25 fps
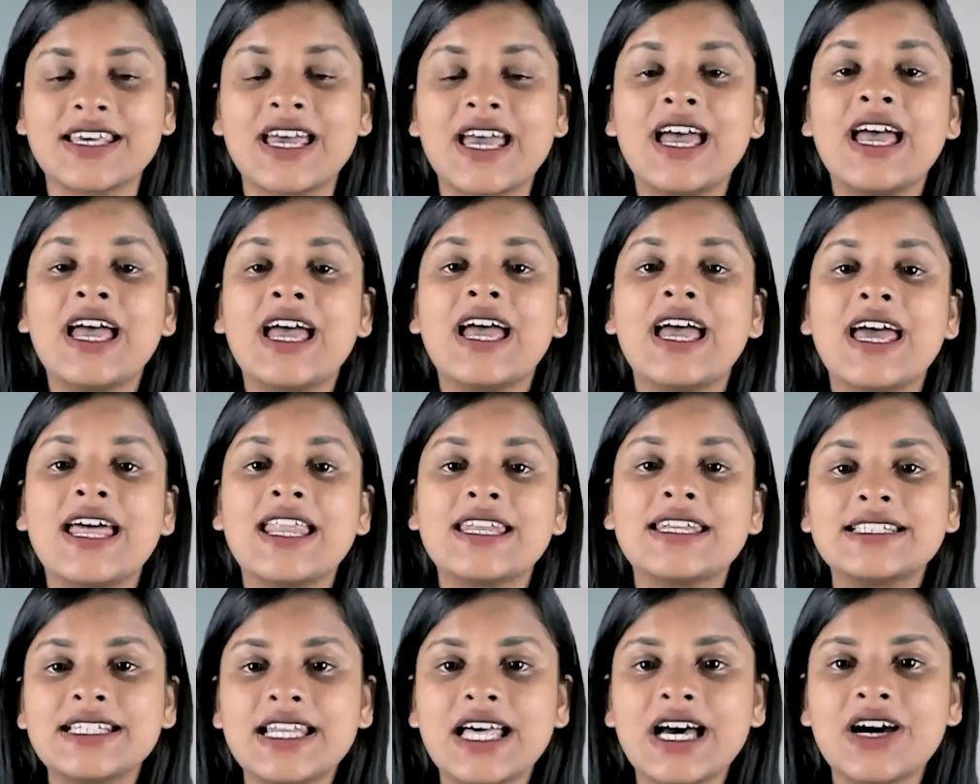and
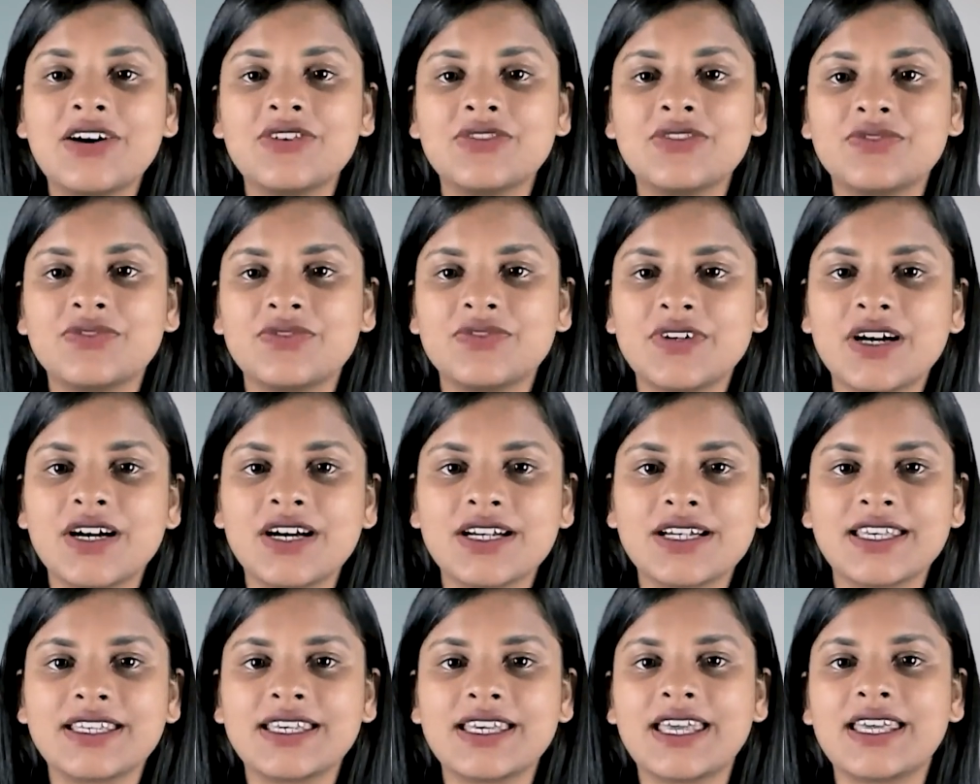love working
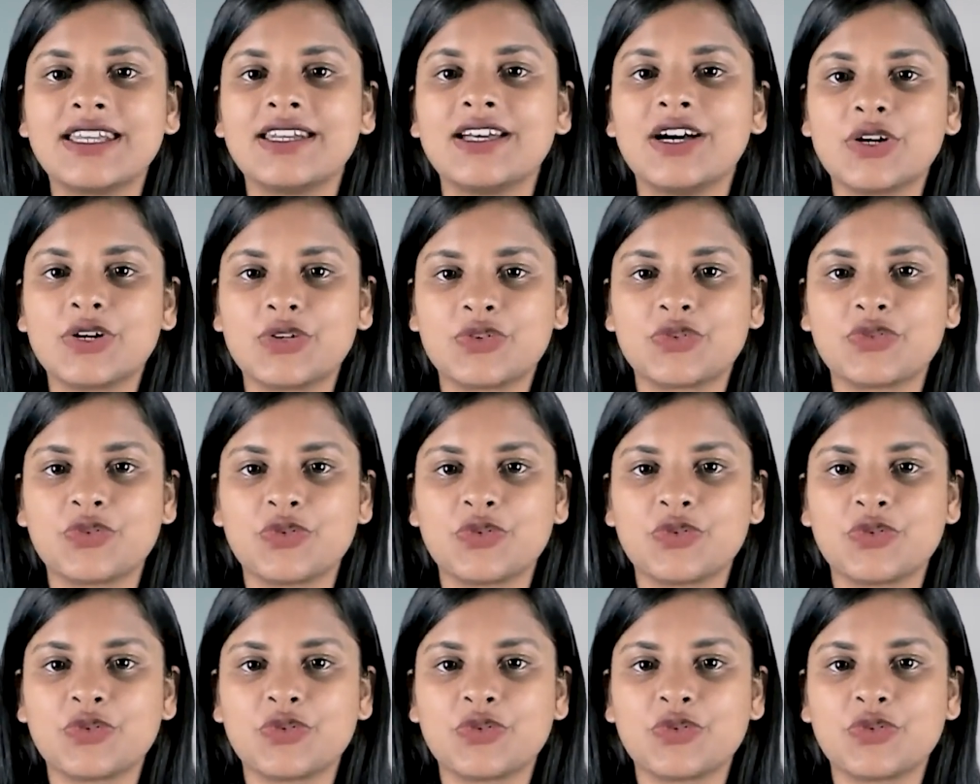in a group.